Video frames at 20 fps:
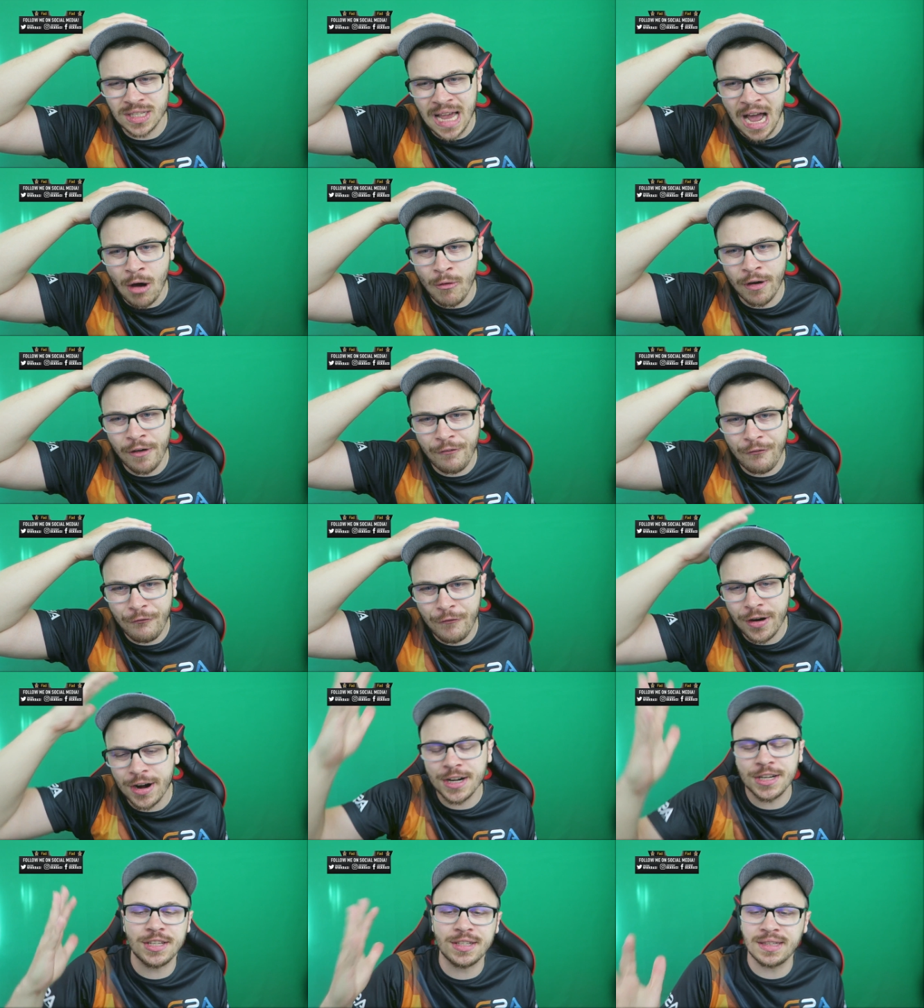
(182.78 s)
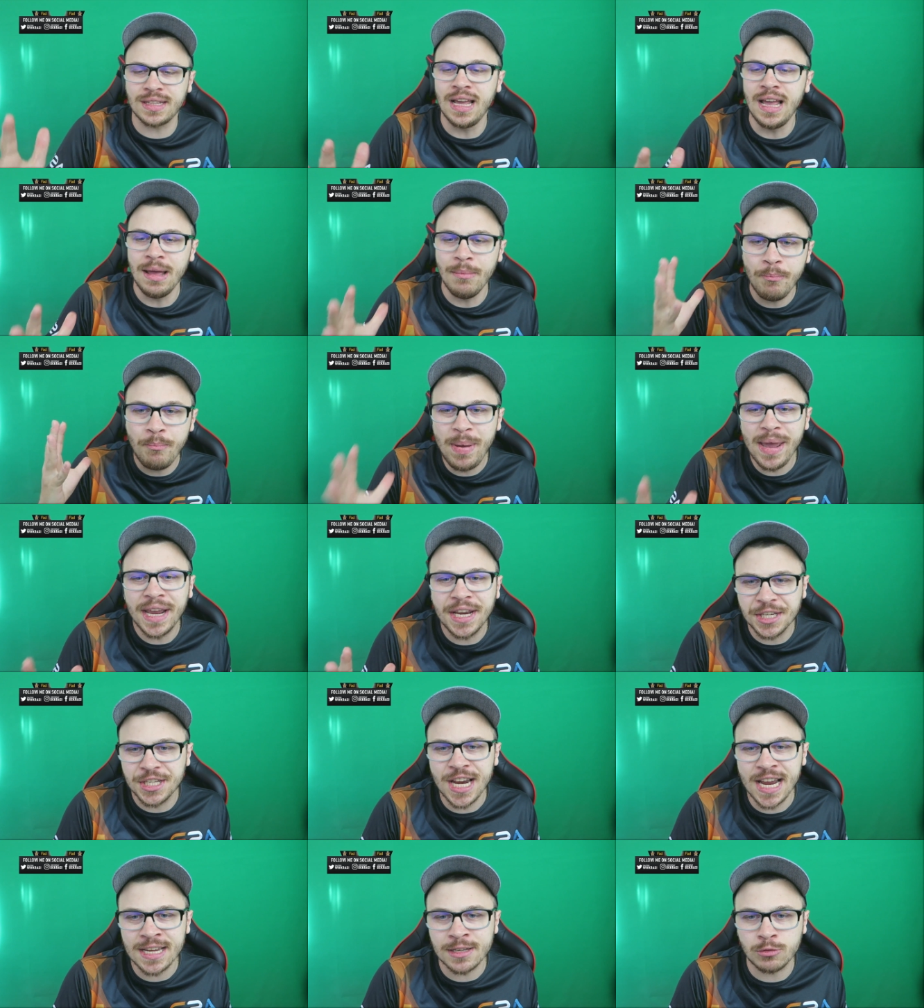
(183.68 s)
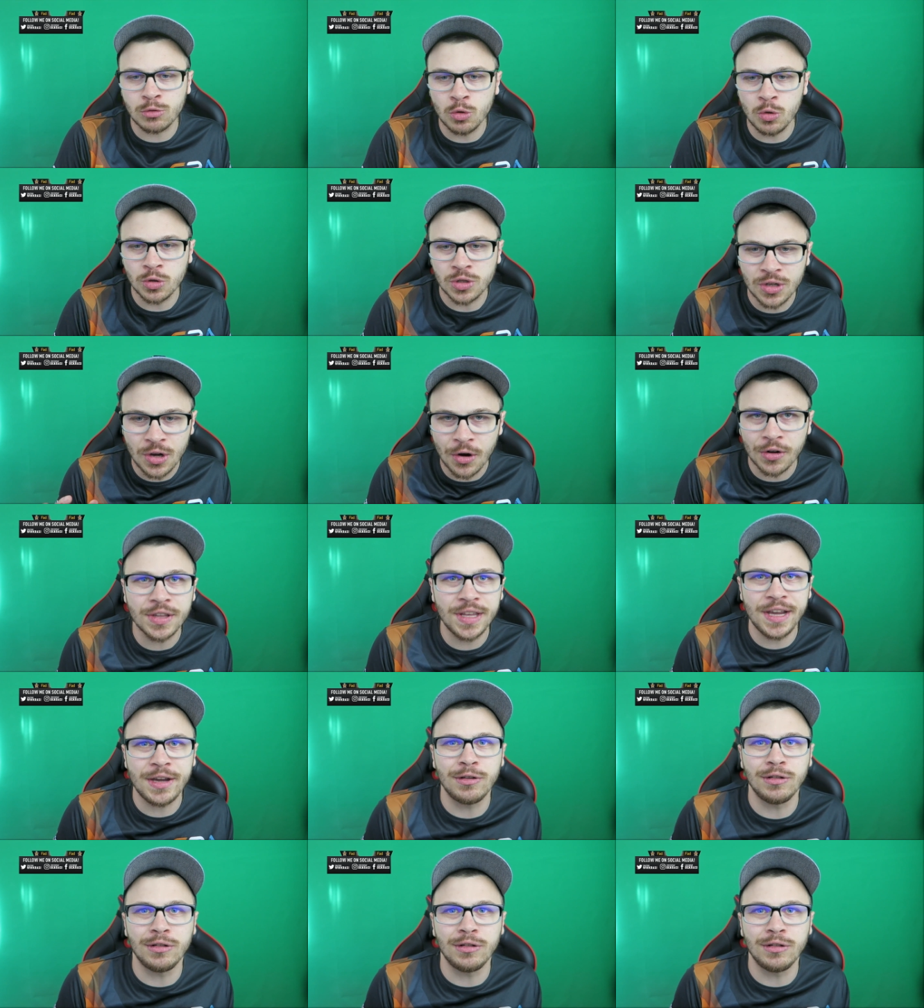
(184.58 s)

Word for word: was our first big chance to score the